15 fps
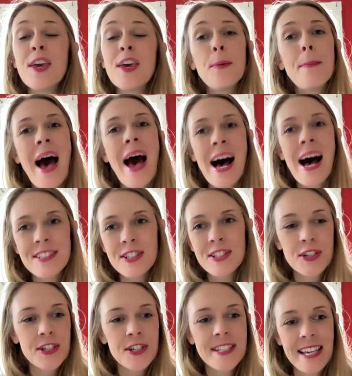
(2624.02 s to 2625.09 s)
you,
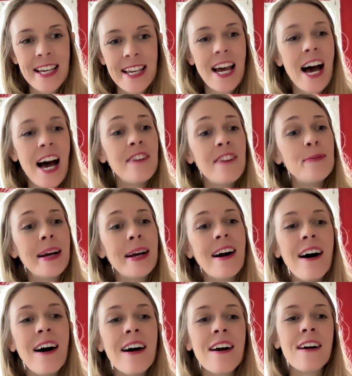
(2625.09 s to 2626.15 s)
passenger seat of my
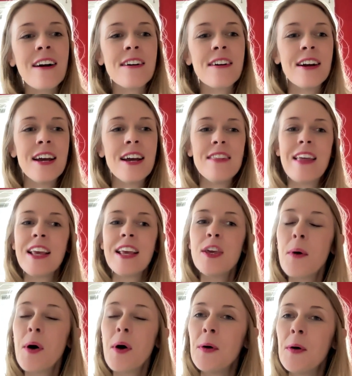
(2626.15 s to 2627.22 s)
car. Thank
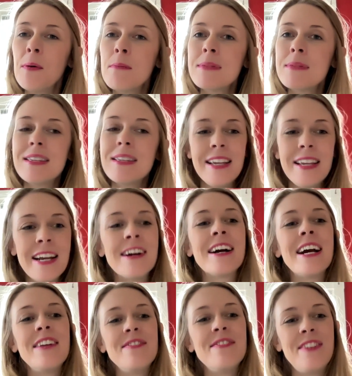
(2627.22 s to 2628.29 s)
you, homes
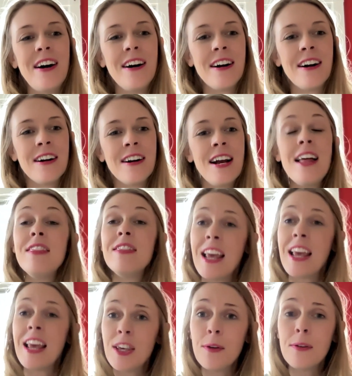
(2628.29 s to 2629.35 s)
near and far.
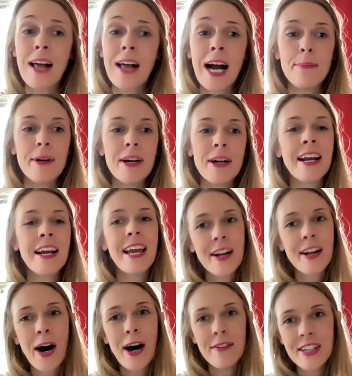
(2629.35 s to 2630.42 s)
Thank you, library
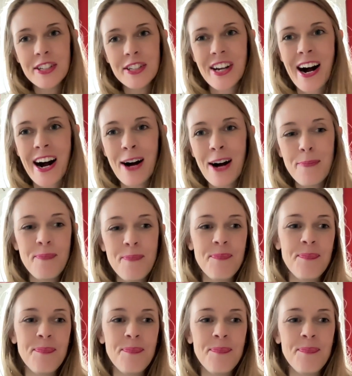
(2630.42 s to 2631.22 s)
and coffee shop.